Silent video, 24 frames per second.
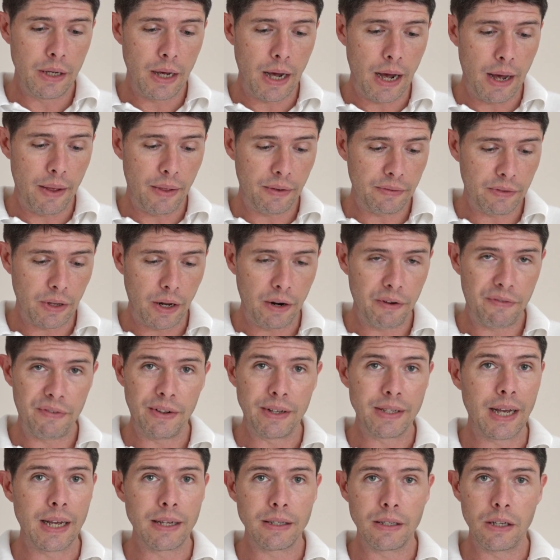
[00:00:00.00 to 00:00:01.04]
They've done a
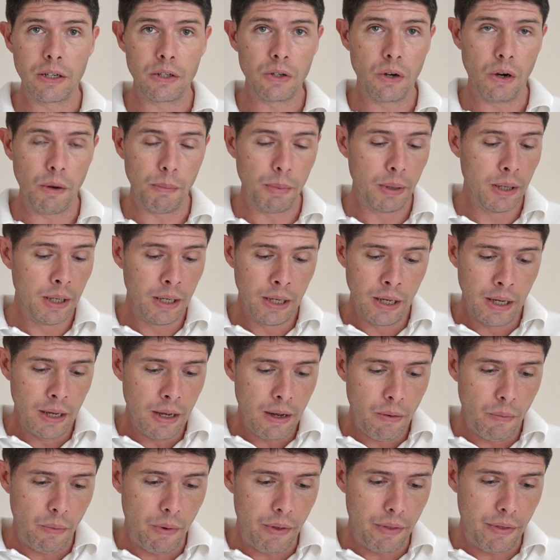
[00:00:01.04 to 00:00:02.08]
fantastic job
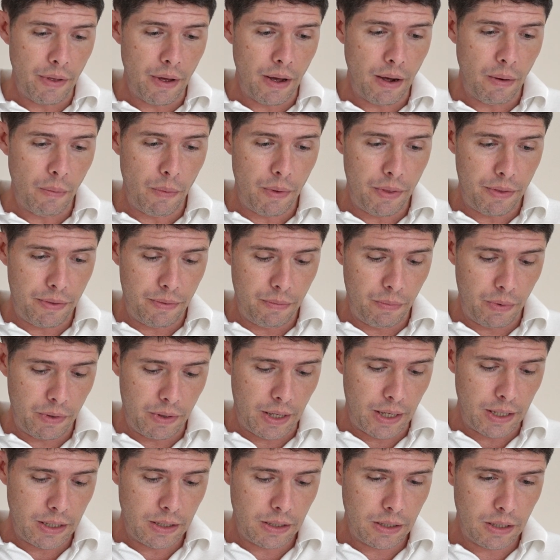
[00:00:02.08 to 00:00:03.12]
with this.